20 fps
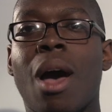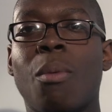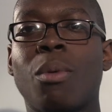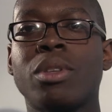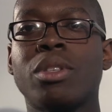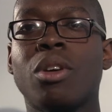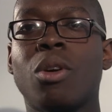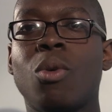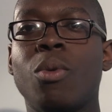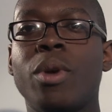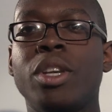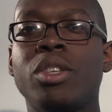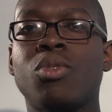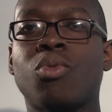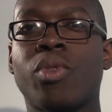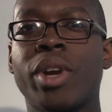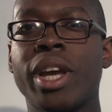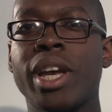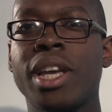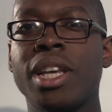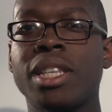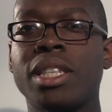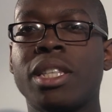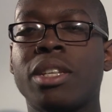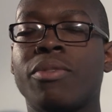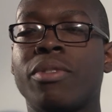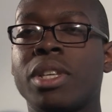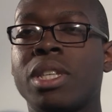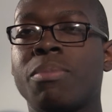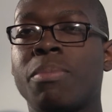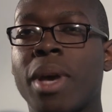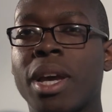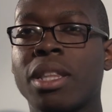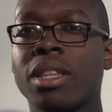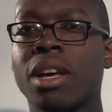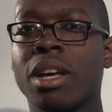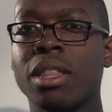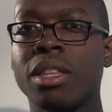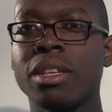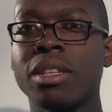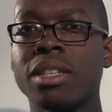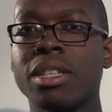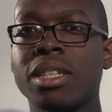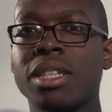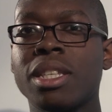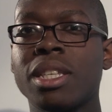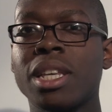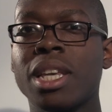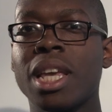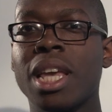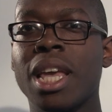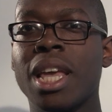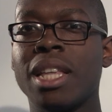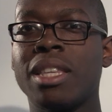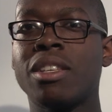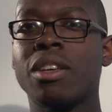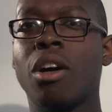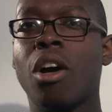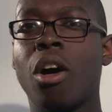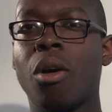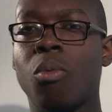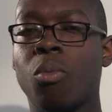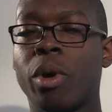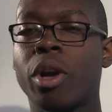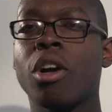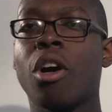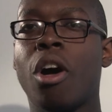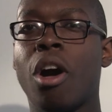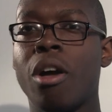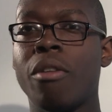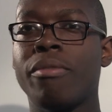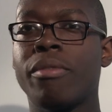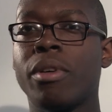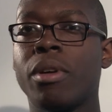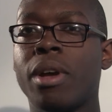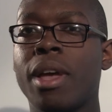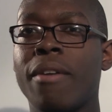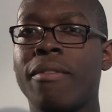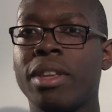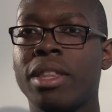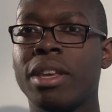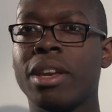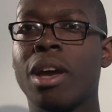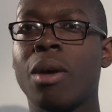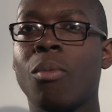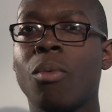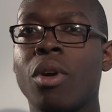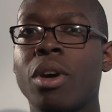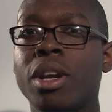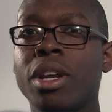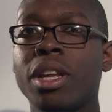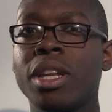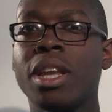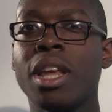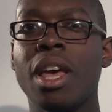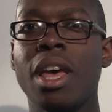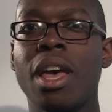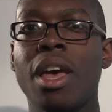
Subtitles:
I was always raised to respect others and to work hard for everything I wanted,